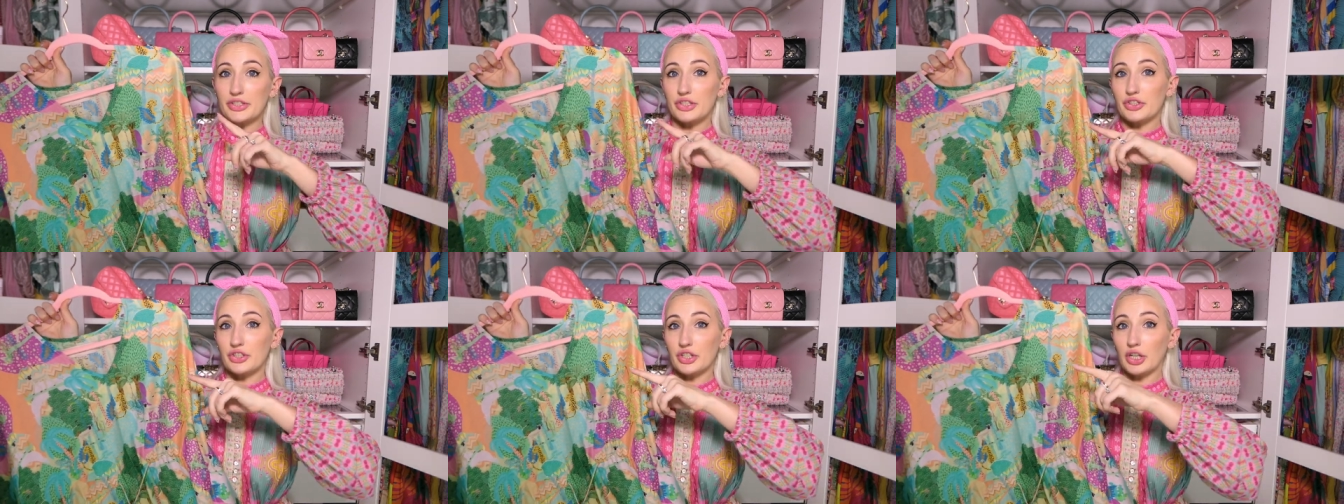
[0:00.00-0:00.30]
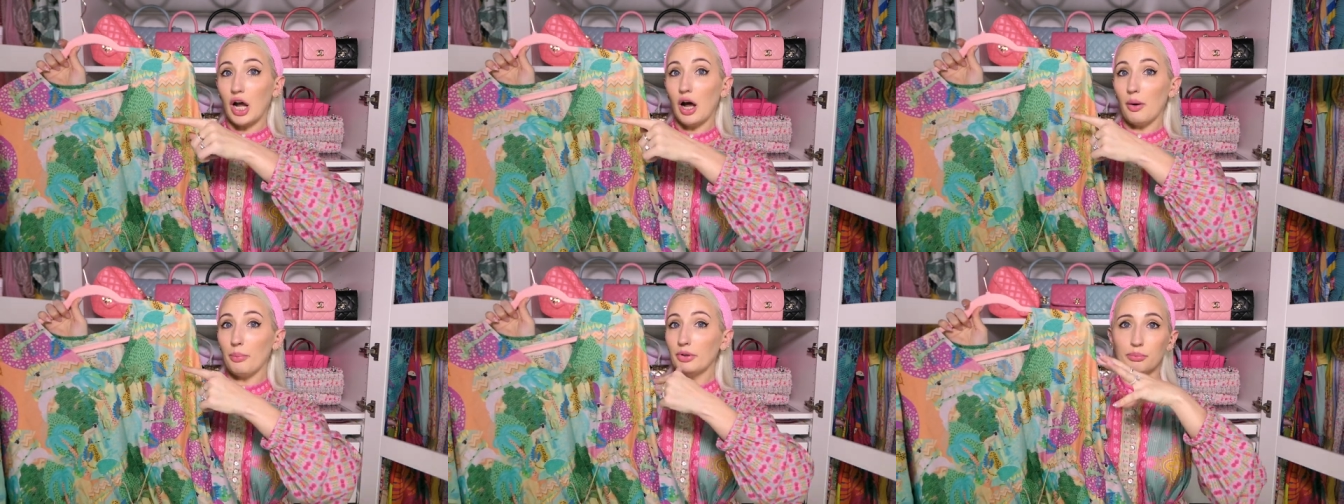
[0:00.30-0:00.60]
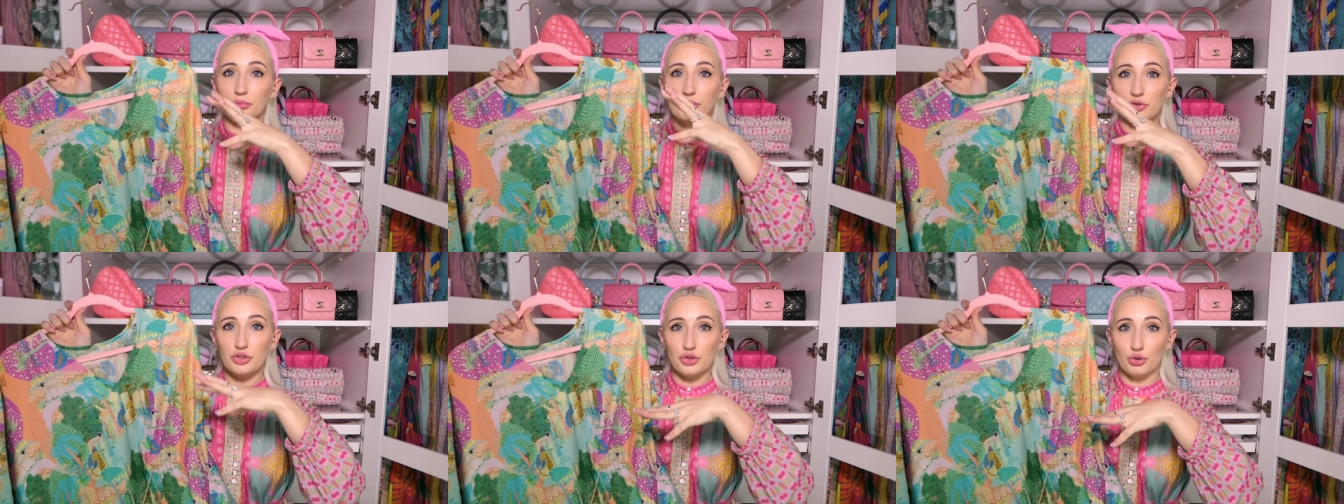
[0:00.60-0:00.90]
There's a
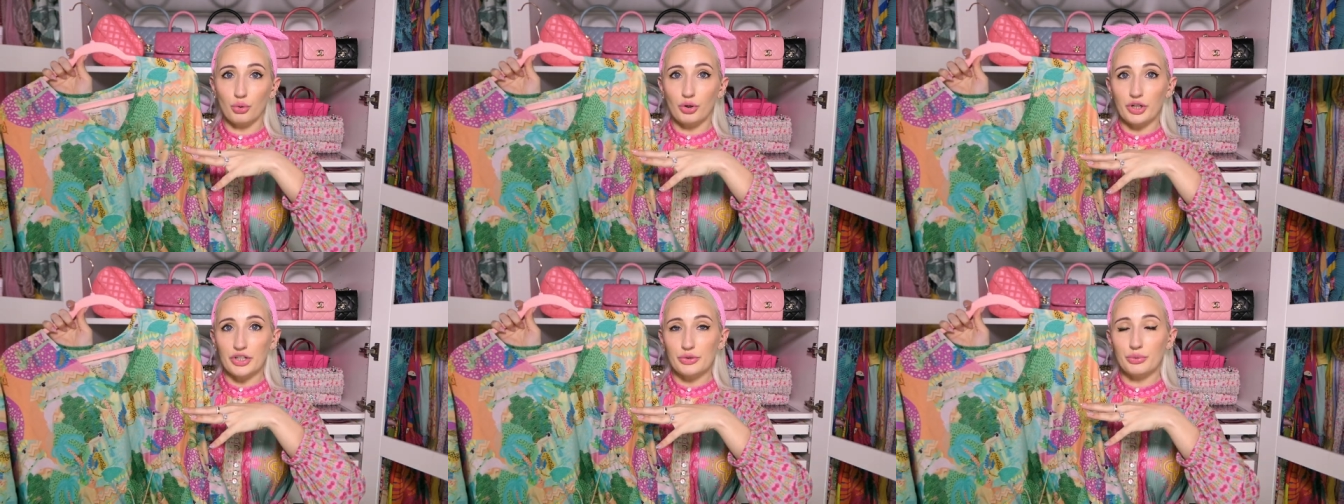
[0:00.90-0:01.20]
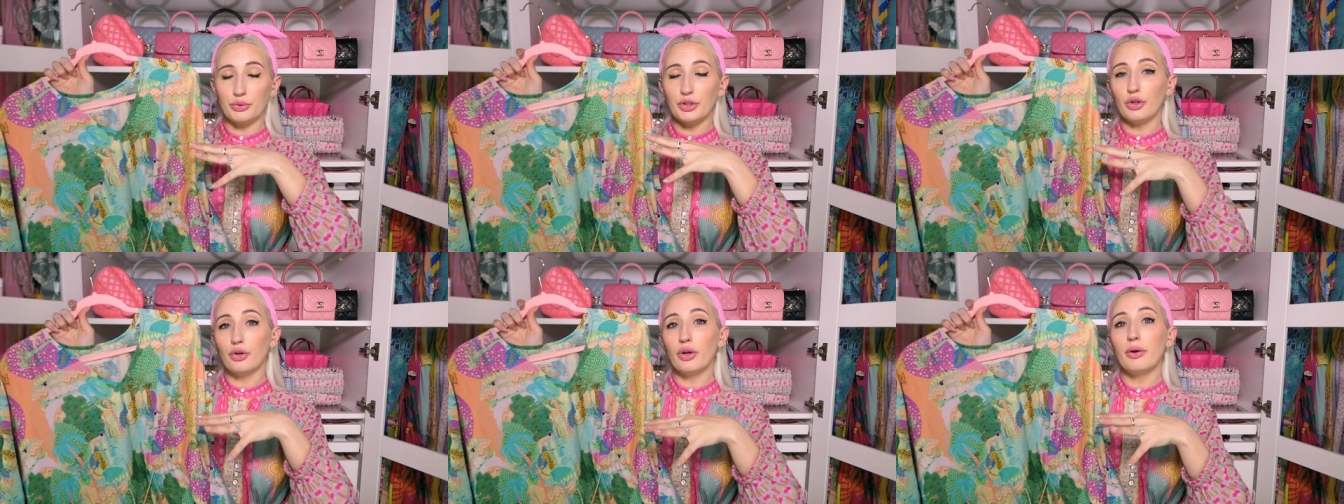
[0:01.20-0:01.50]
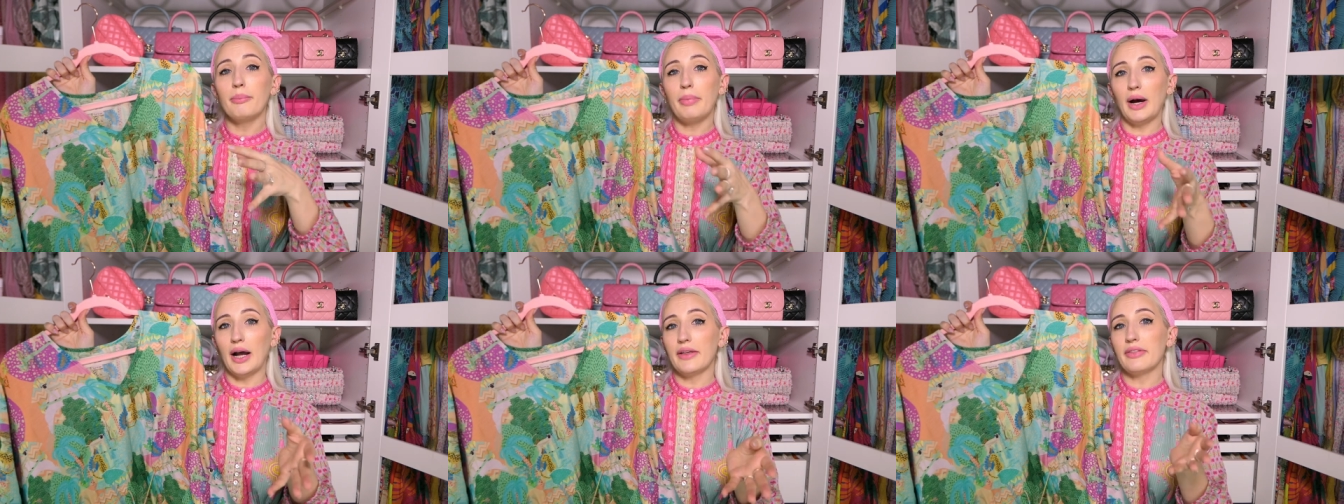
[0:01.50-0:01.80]
couple stores where you
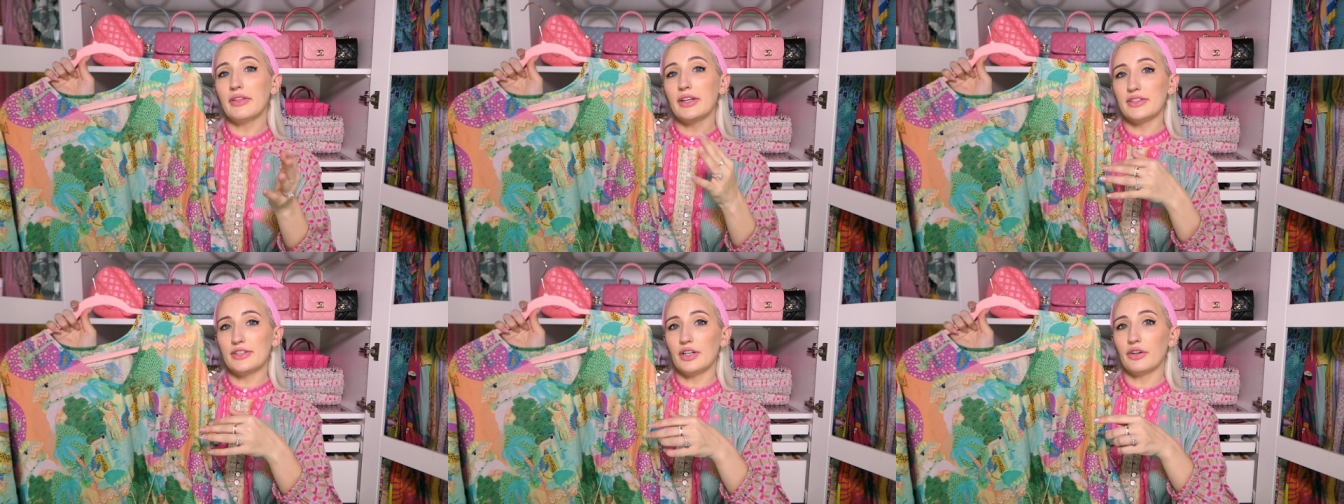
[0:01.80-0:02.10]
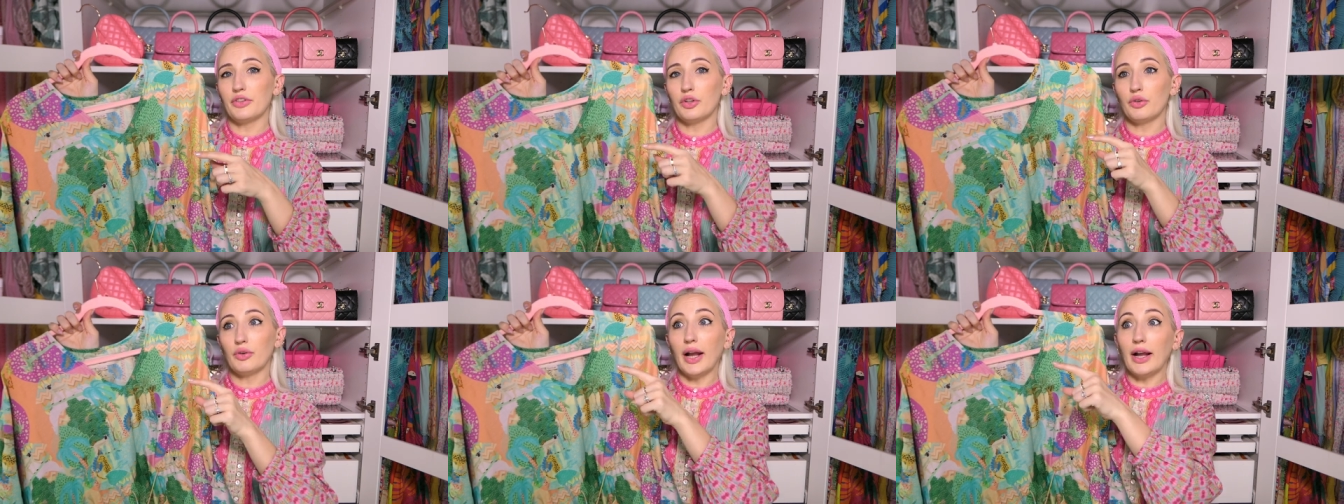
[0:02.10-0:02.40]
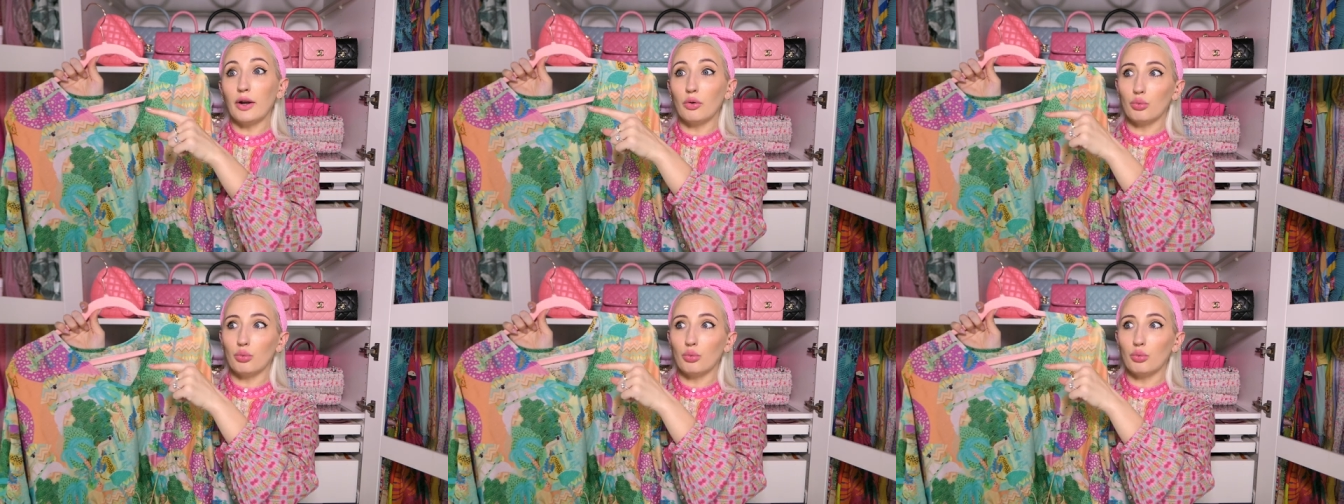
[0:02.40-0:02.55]
can buy things off the rack